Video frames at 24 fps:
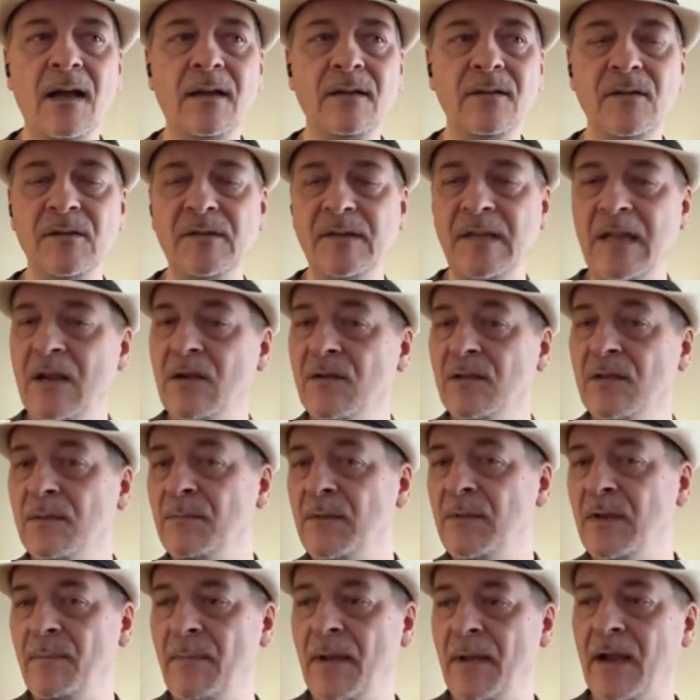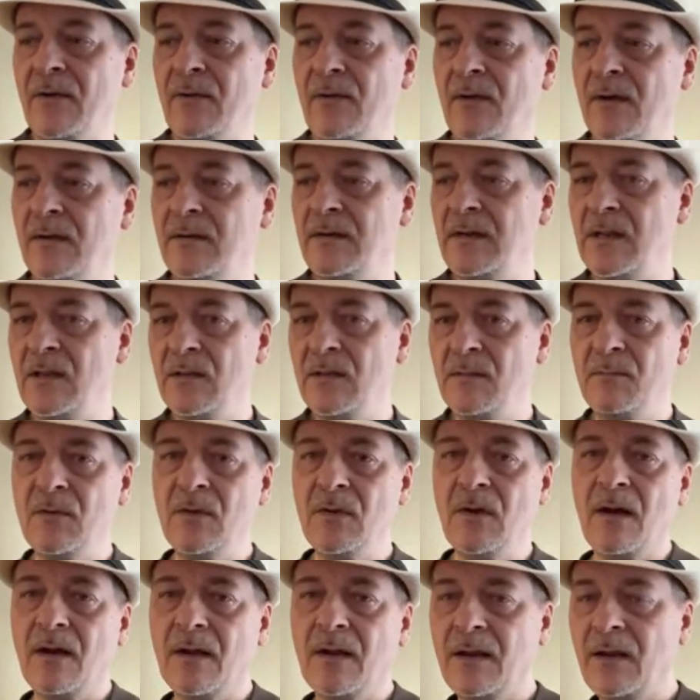you hear them in the background, hear them
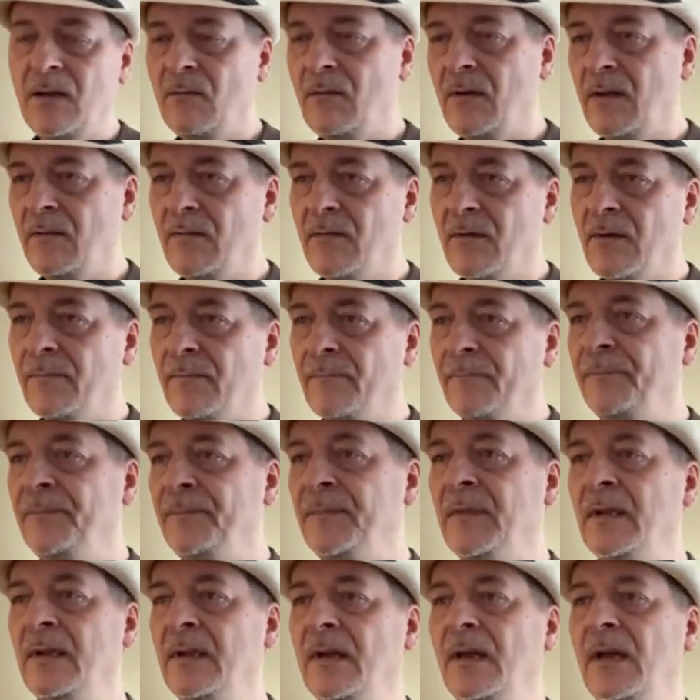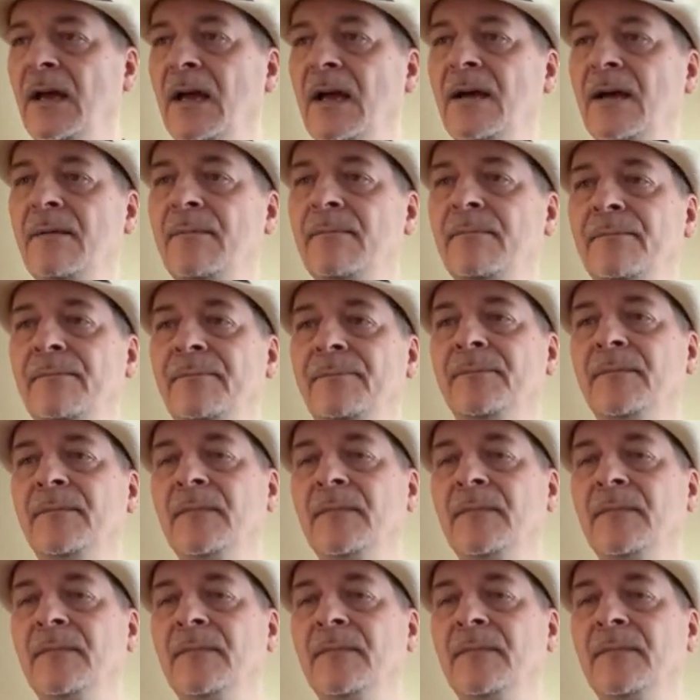talking or whatever. Um,